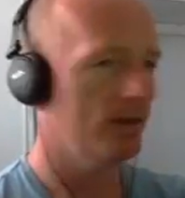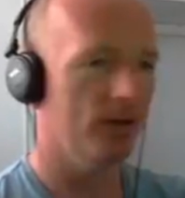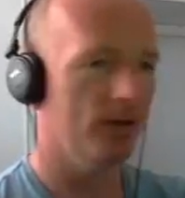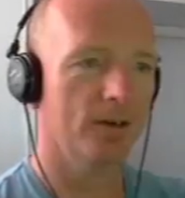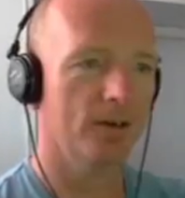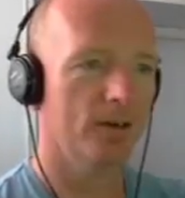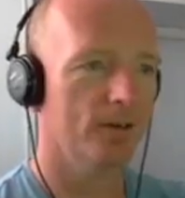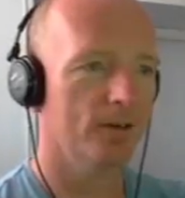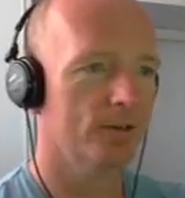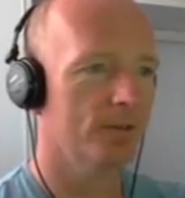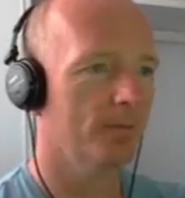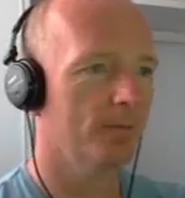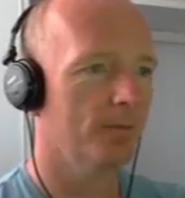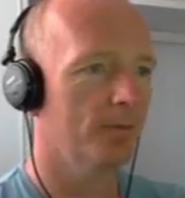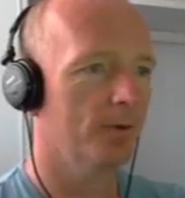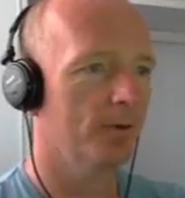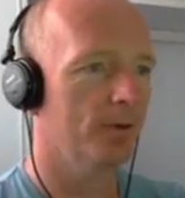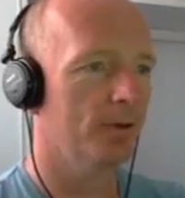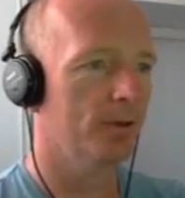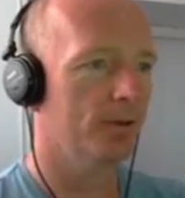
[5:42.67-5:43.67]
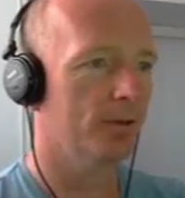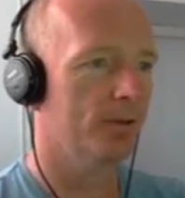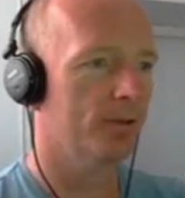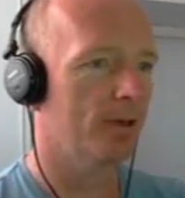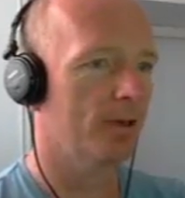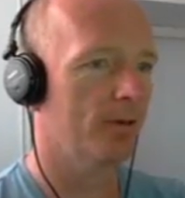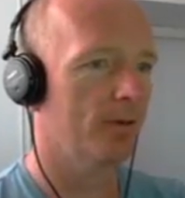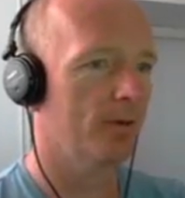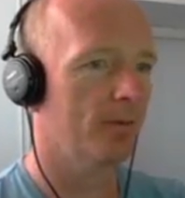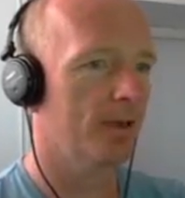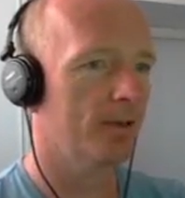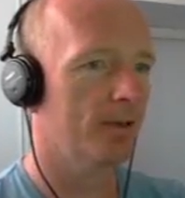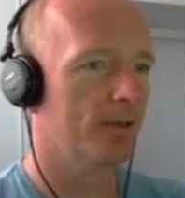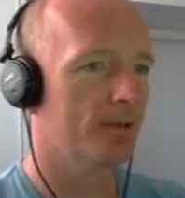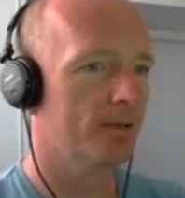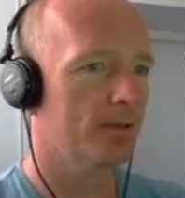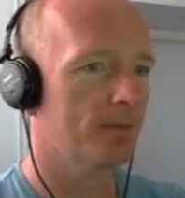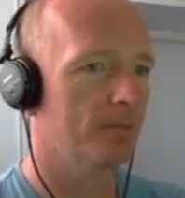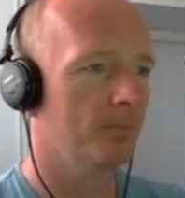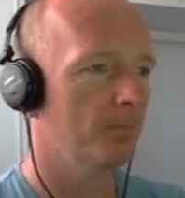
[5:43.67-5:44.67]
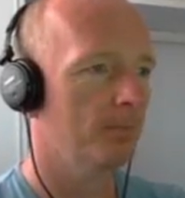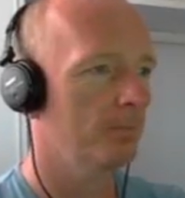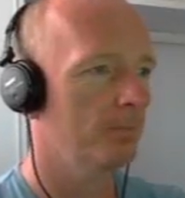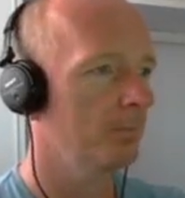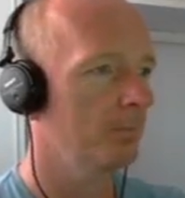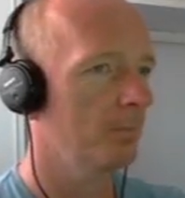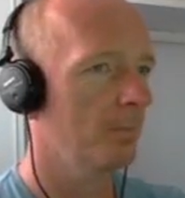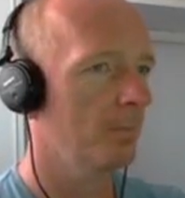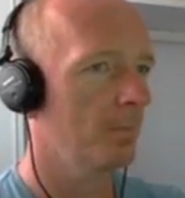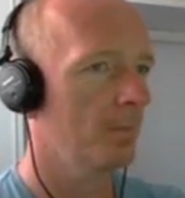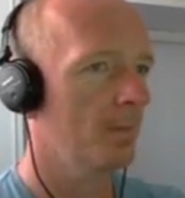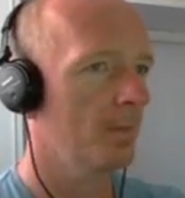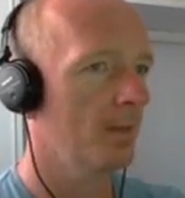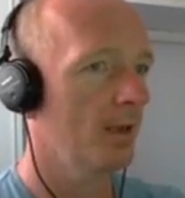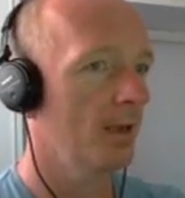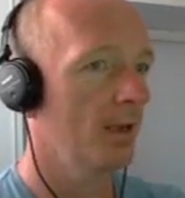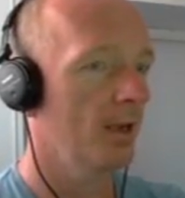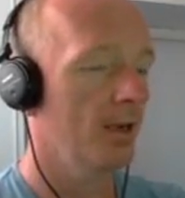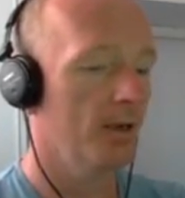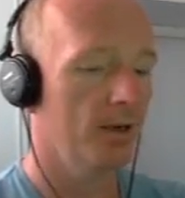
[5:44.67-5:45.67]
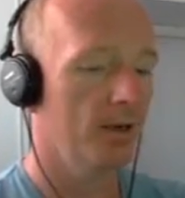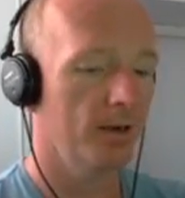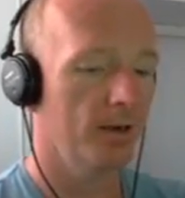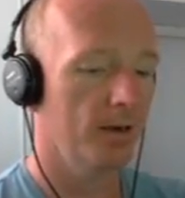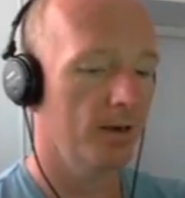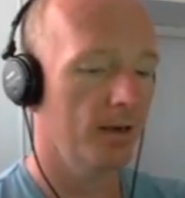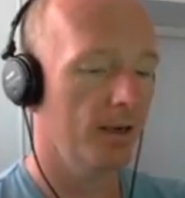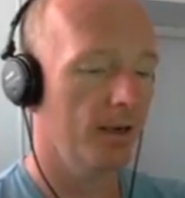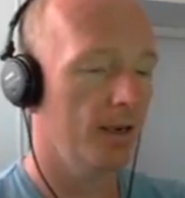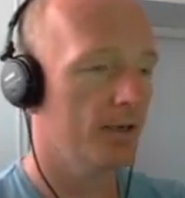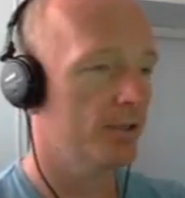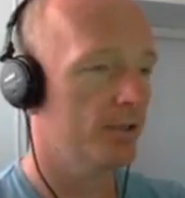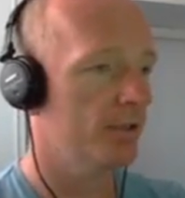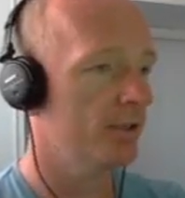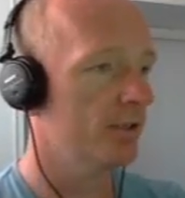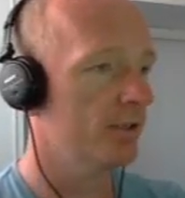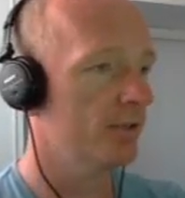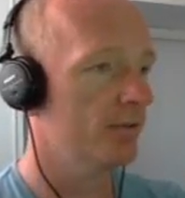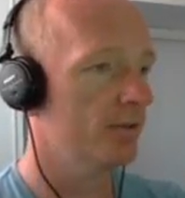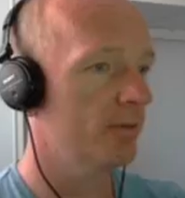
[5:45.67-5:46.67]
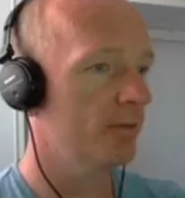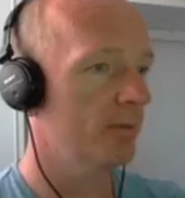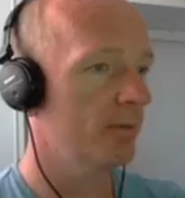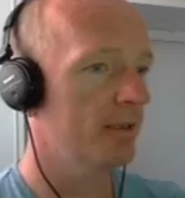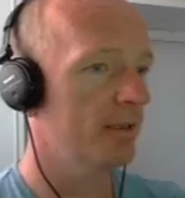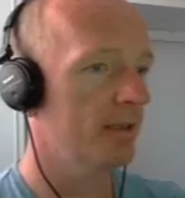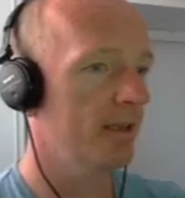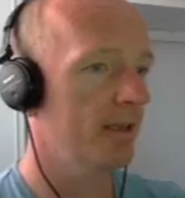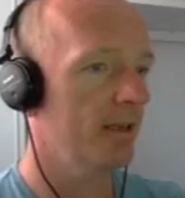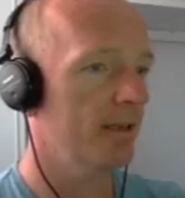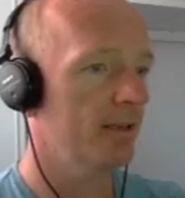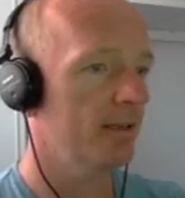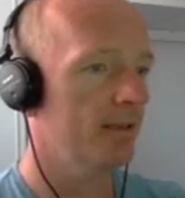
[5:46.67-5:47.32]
Oh, some funky old sound effects. And I actually didn't do it too bad there.